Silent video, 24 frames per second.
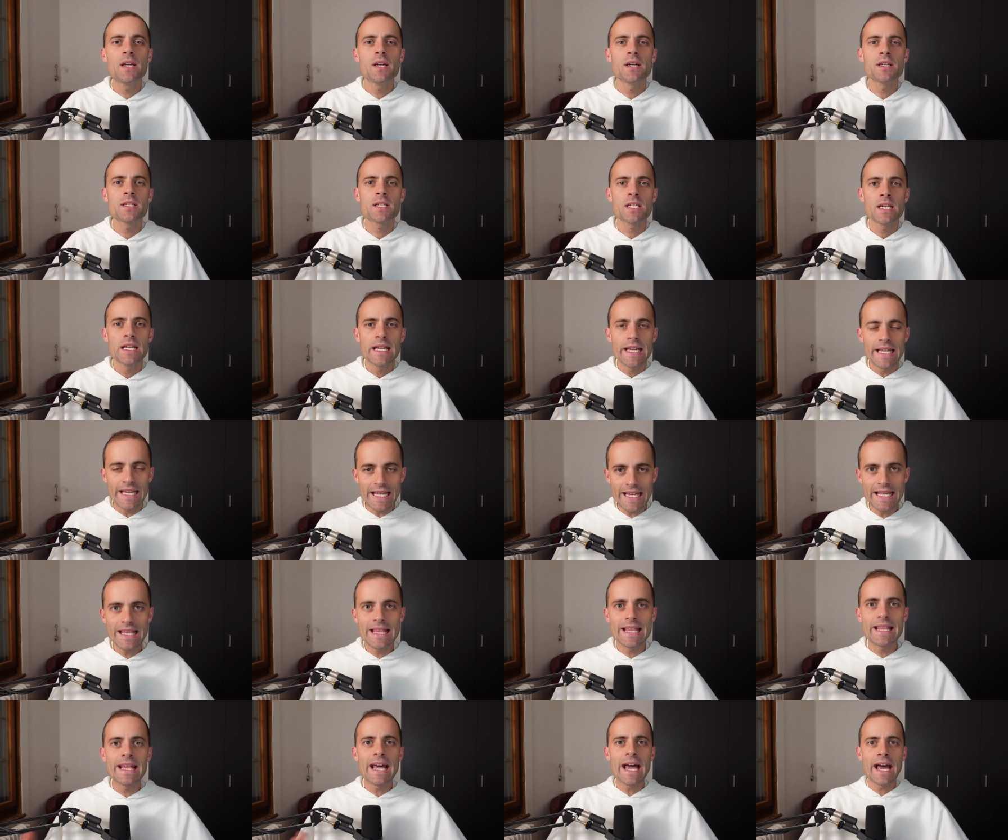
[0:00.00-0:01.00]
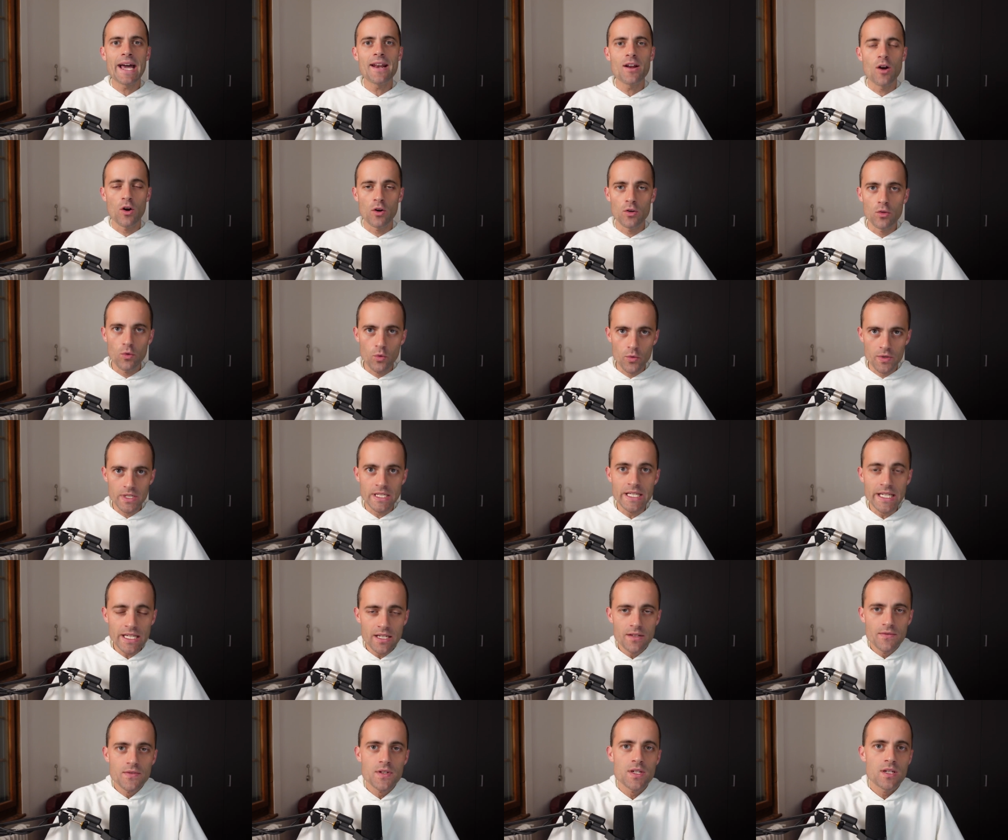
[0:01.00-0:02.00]
because in that our
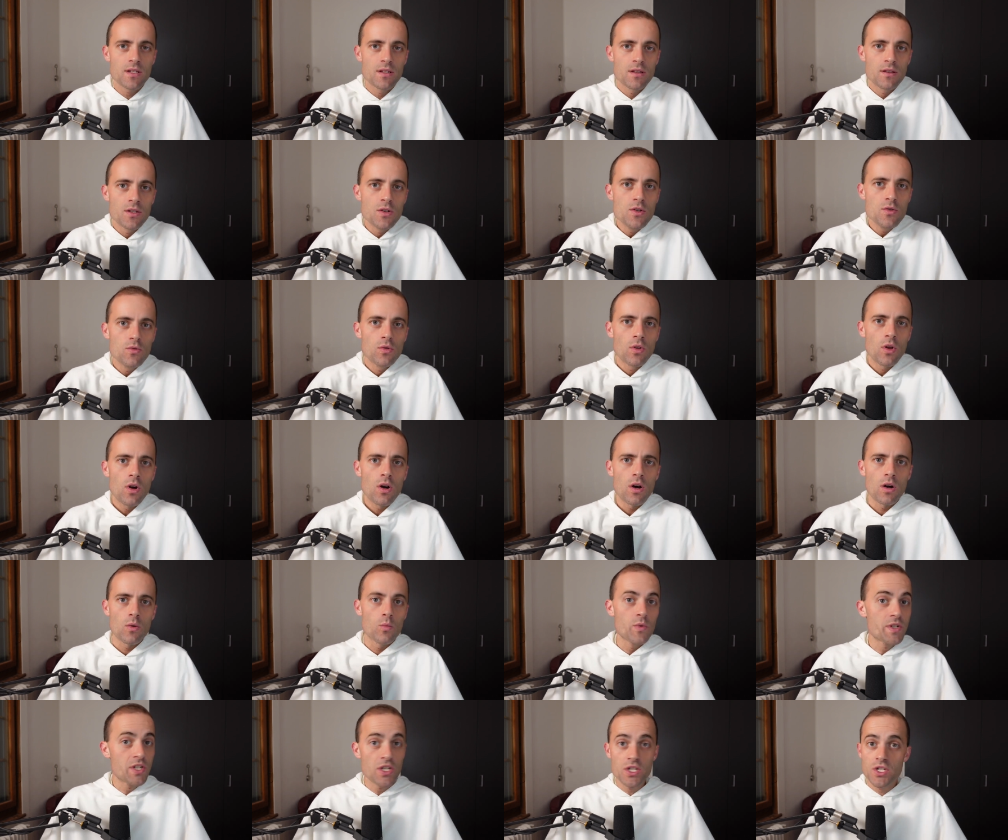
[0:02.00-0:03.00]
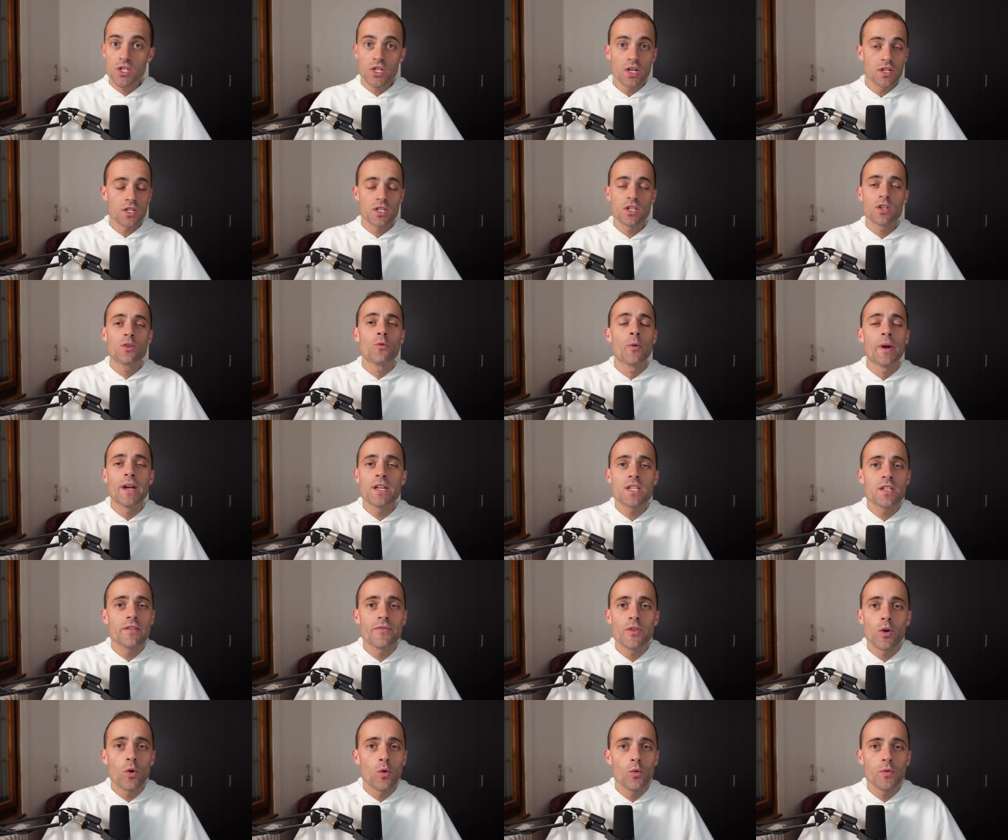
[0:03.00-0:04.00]
Lord gives the new law, which is just the
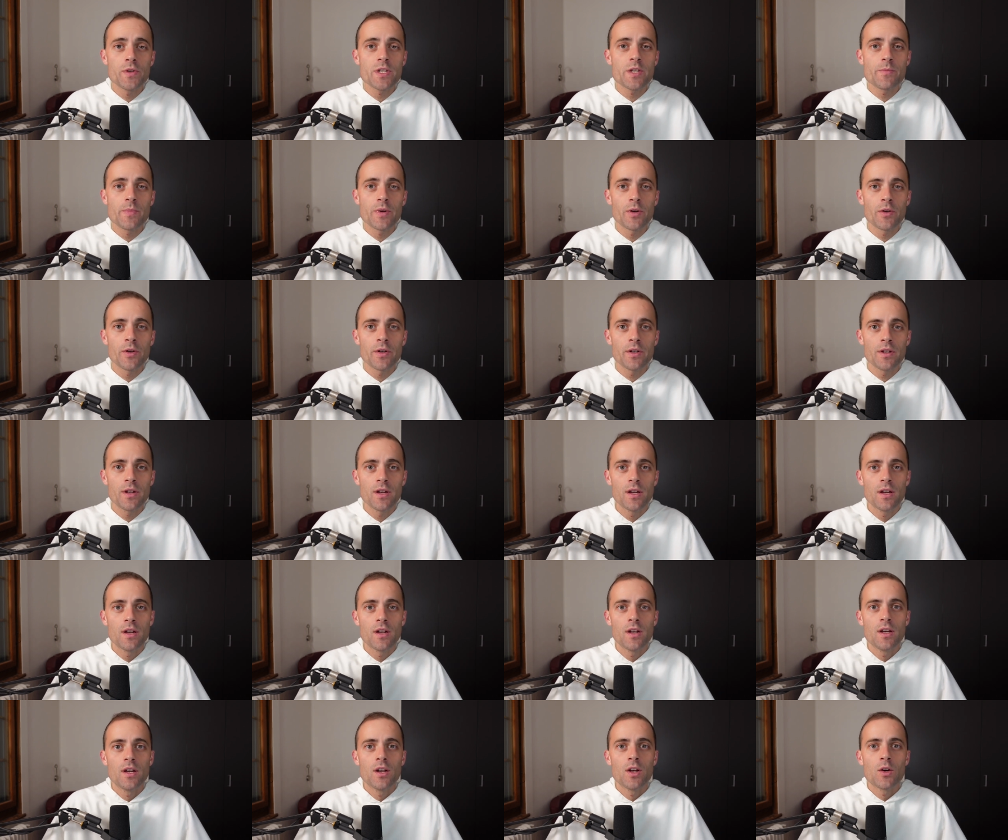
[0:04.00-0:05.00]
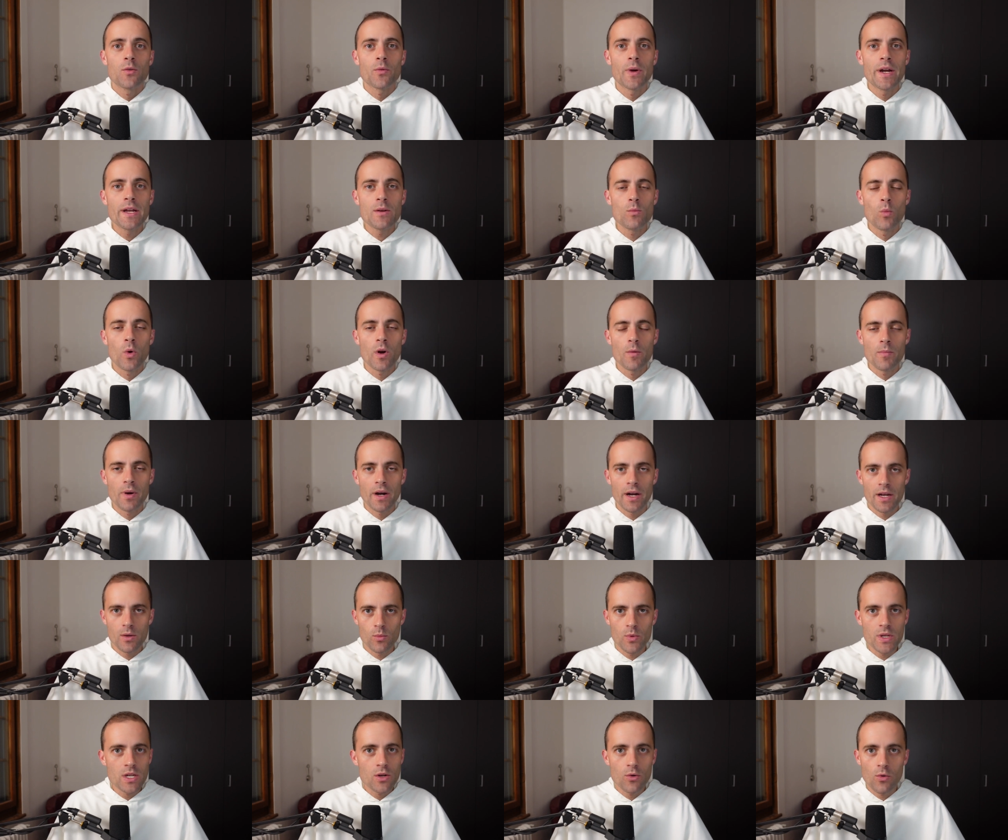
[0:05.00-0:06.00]
grace of the Holy Spirit, right?
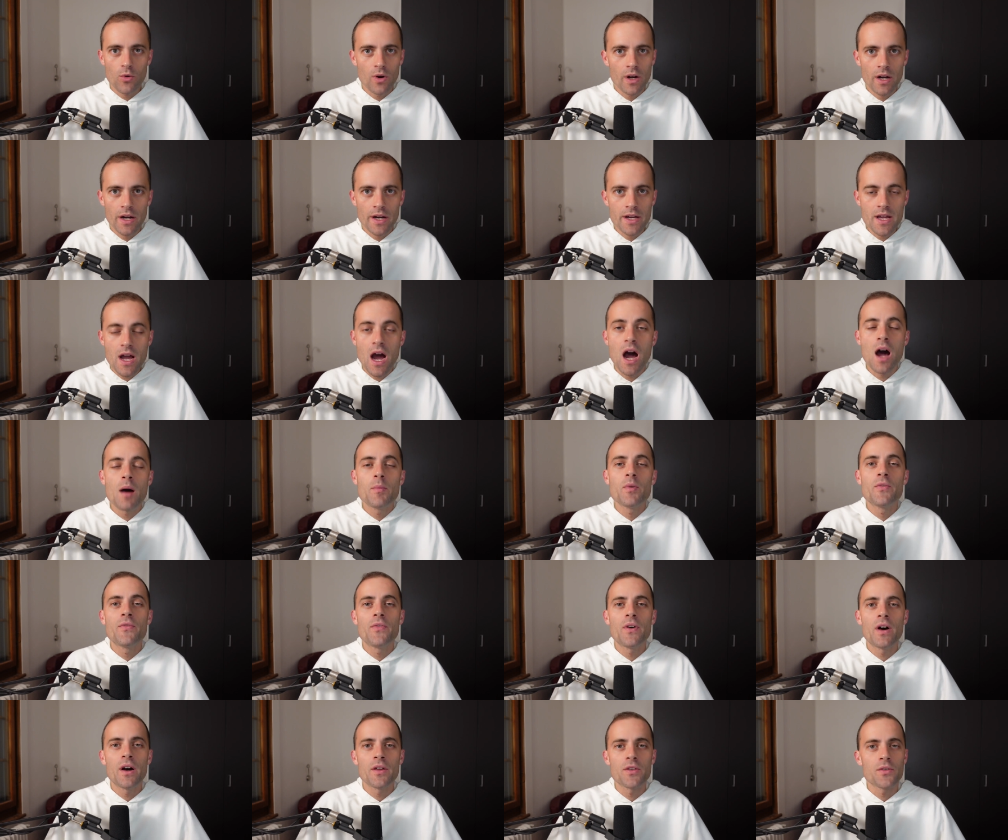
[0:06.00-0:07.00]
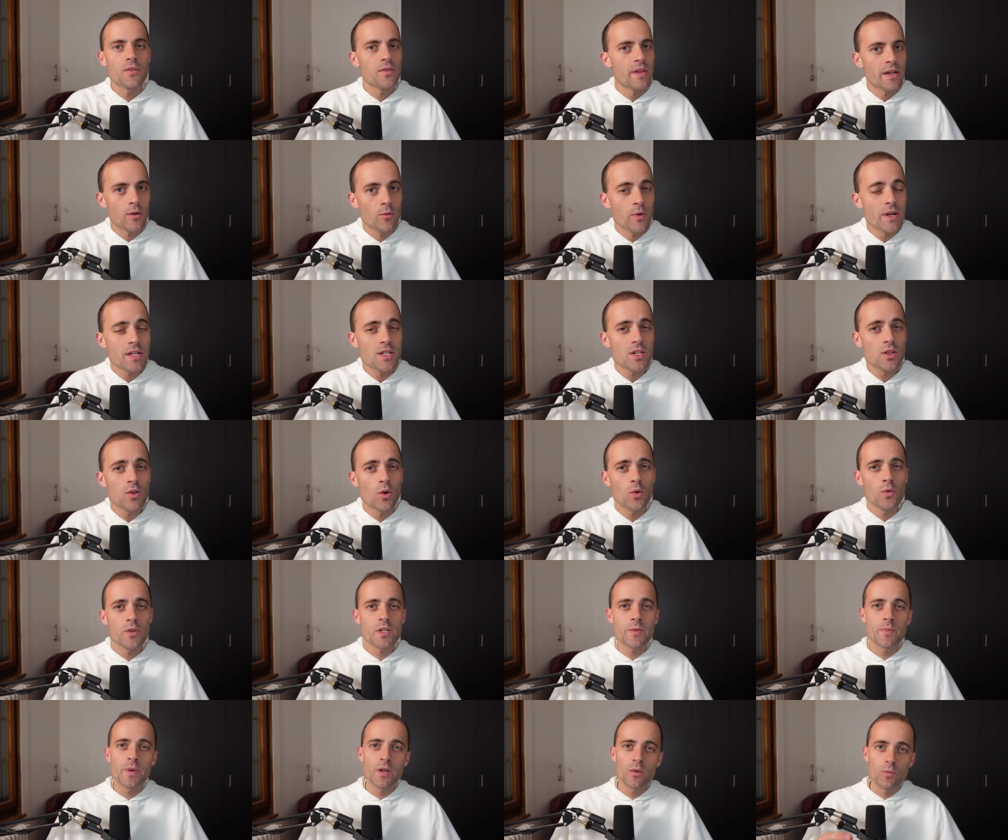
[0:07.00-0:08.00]
Whereby we cry, Abba, Father, the grace of the
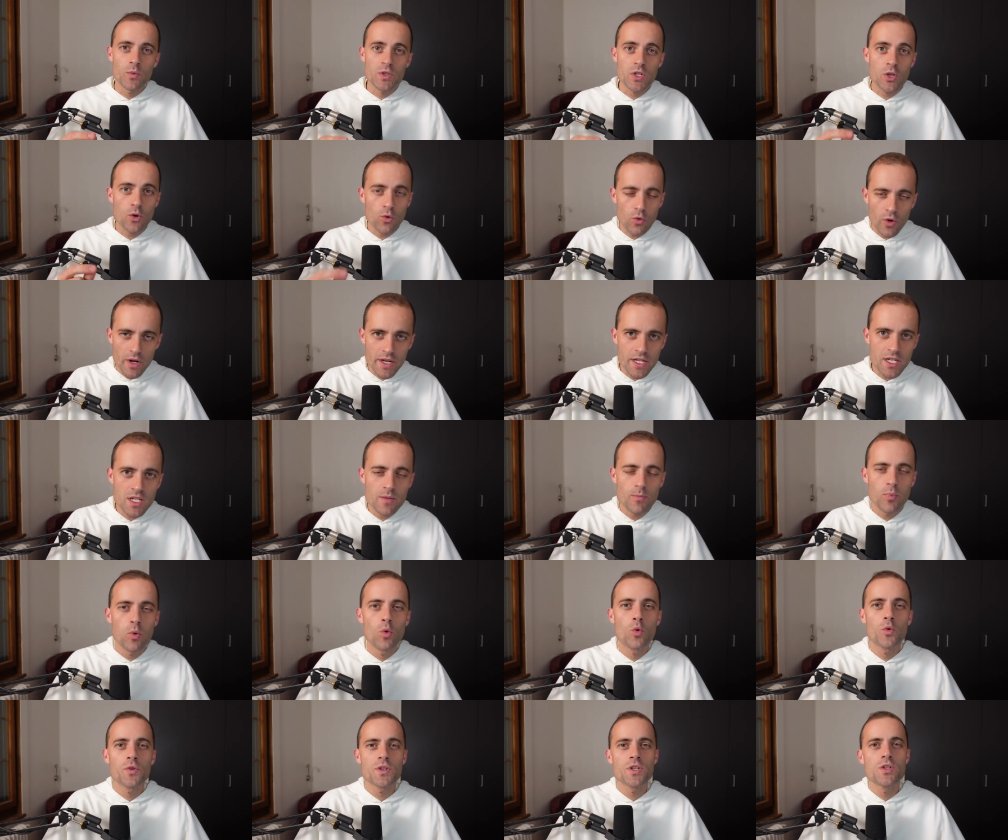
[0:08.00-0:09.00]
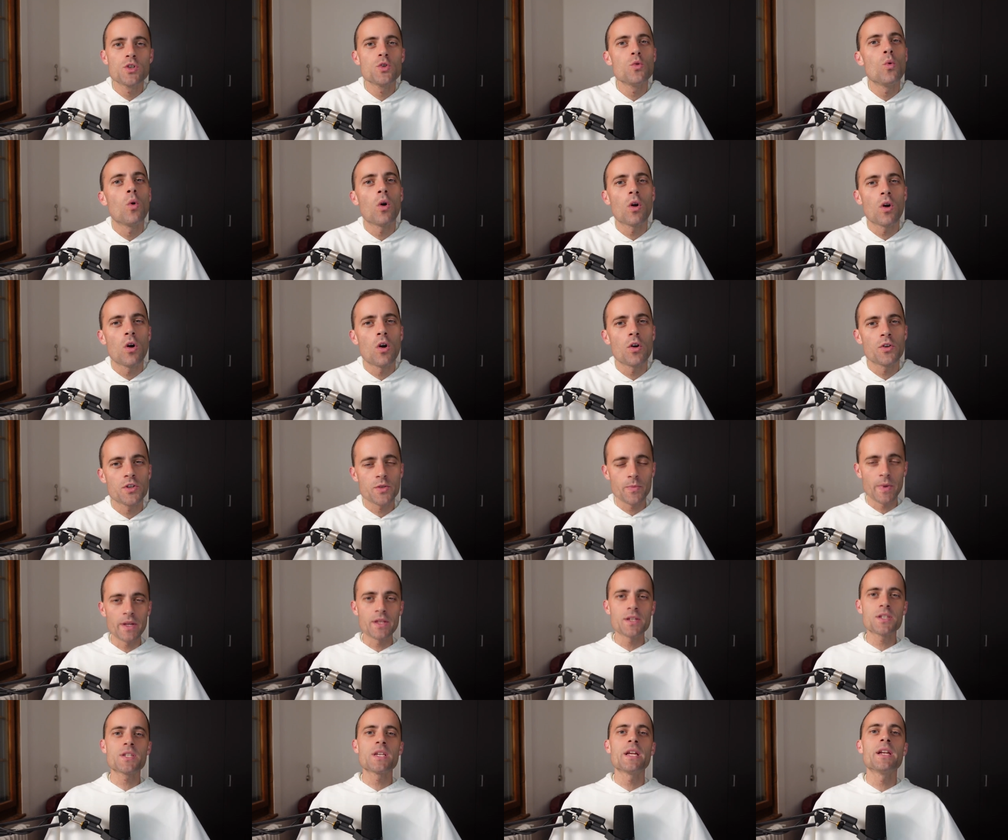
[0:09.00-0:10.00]
Holy Spirit, which Christ pours into our
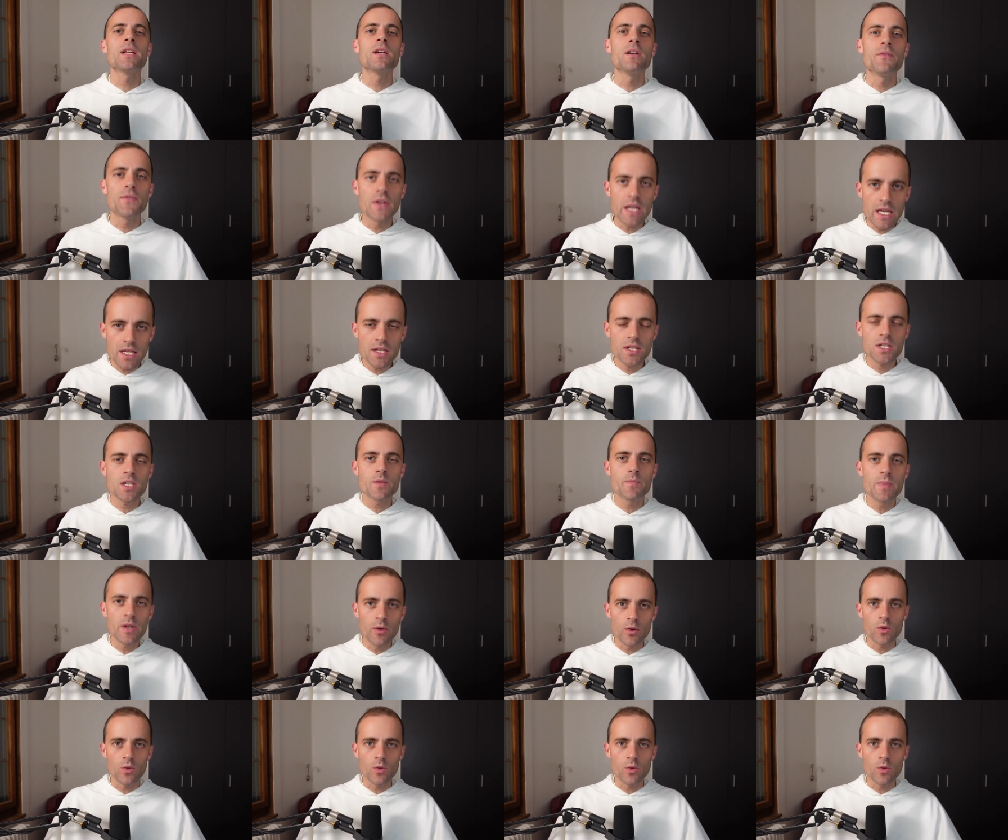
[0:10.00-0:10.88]
hearts by the sending of His